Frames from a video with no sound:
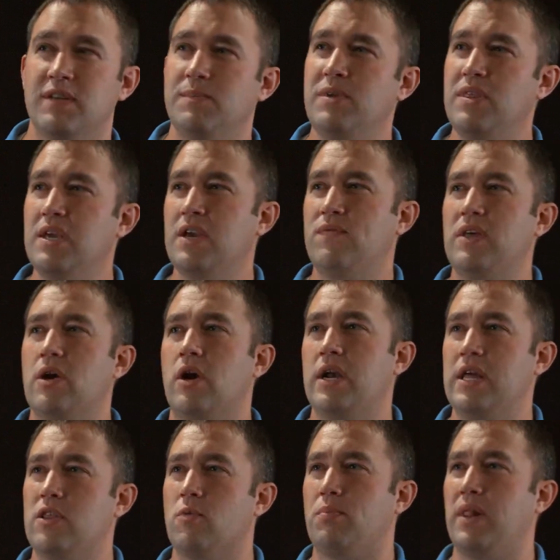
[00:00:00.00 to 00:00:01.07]
Let me think if there are
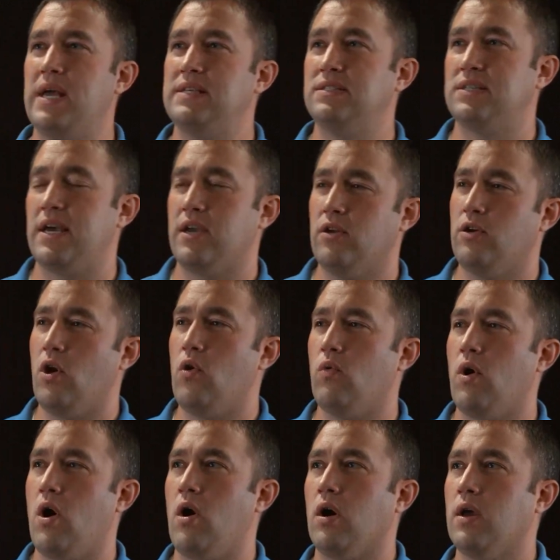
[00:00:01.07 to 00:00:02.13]
any other places I could go
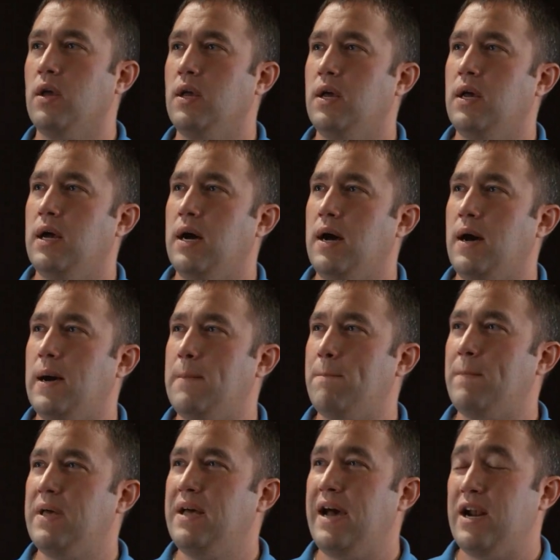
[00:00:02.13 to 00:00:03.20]
wrong.
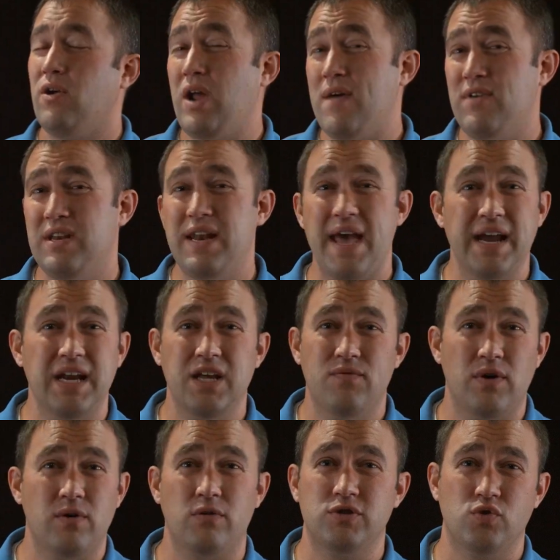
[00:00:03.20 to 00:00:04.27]
Um, I don't have a
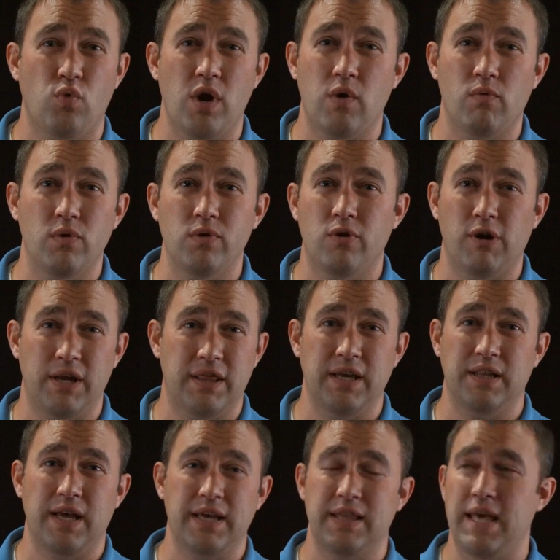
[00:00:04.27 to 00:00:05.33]
negative under a square root or
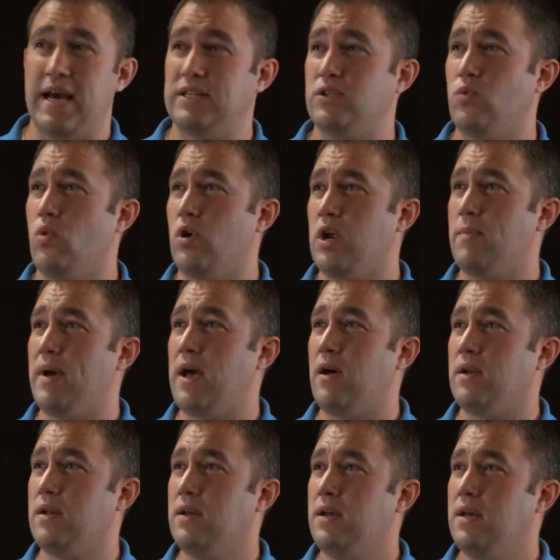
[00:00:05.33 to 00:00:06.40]
anything like that to worry
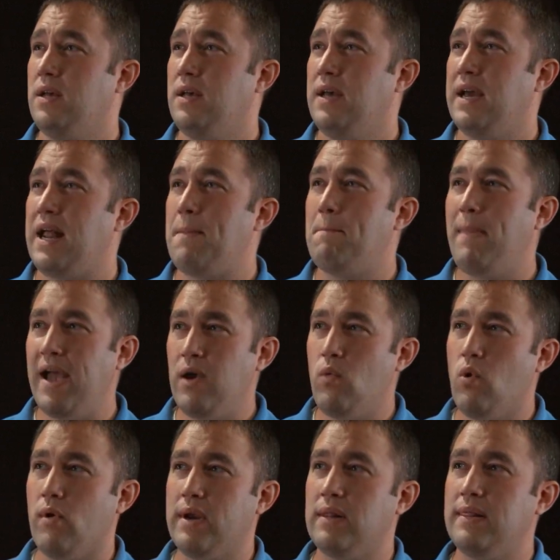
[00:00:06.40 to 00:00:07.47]
about. And I might
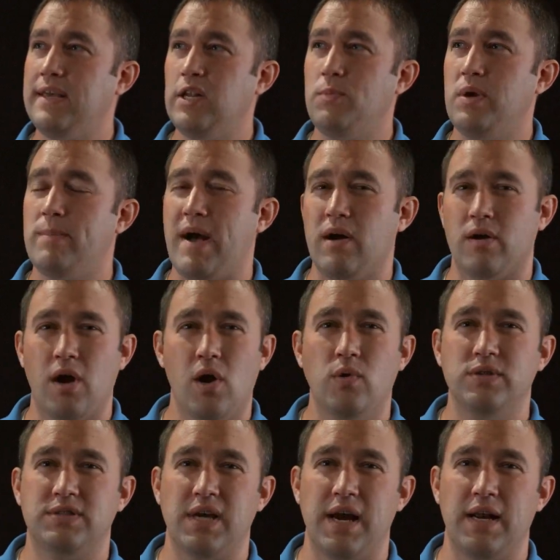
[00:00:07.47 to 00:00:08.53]
worry a little bit about
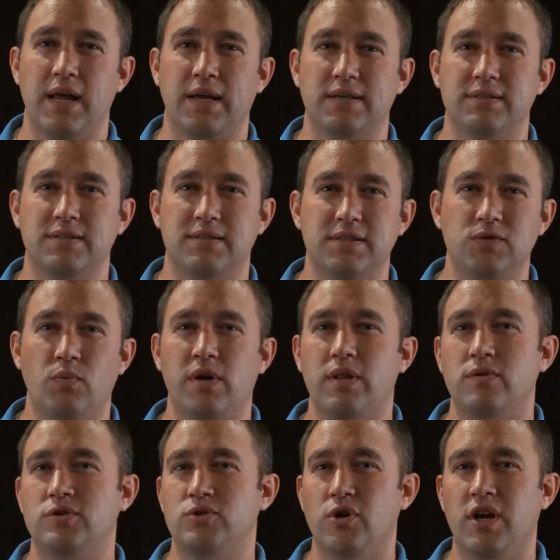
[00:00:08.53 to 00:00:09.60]
cosine x. Is this one of
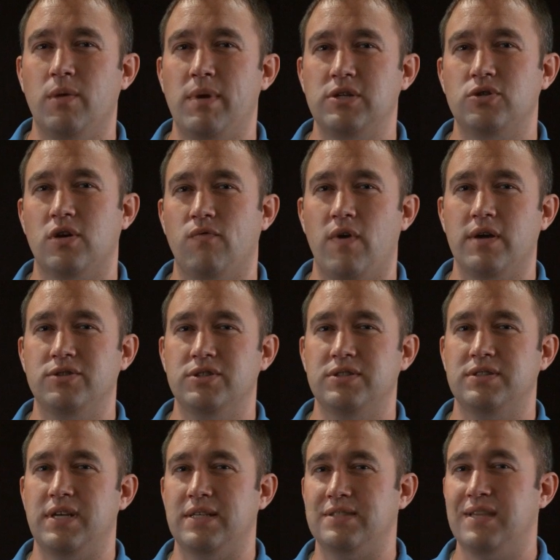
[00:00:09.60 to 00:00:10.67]
those trigonometric
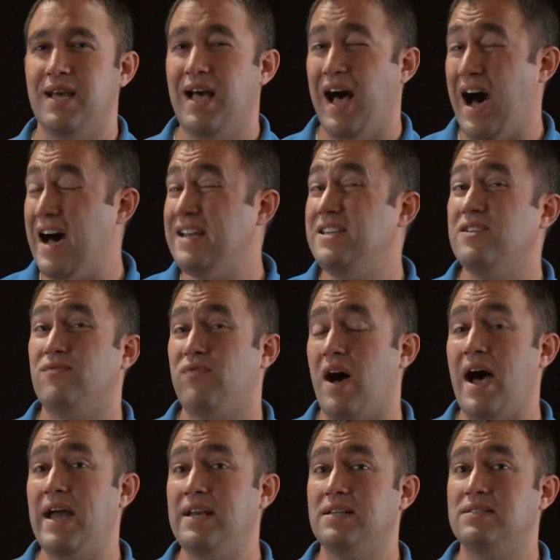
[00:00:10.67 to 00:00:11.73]
functions that's
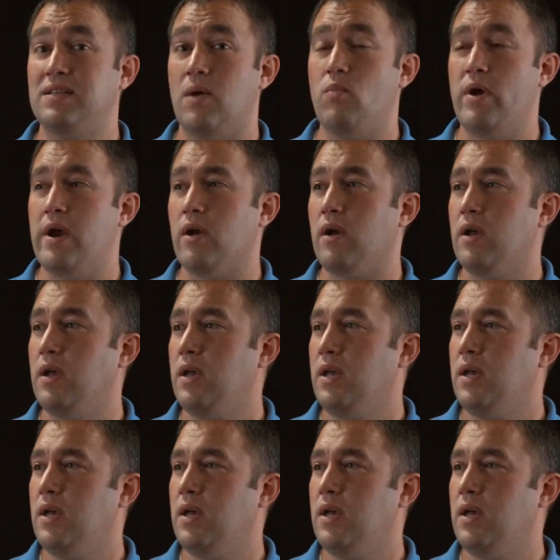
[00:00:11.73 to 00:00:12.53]
undefined somewhere?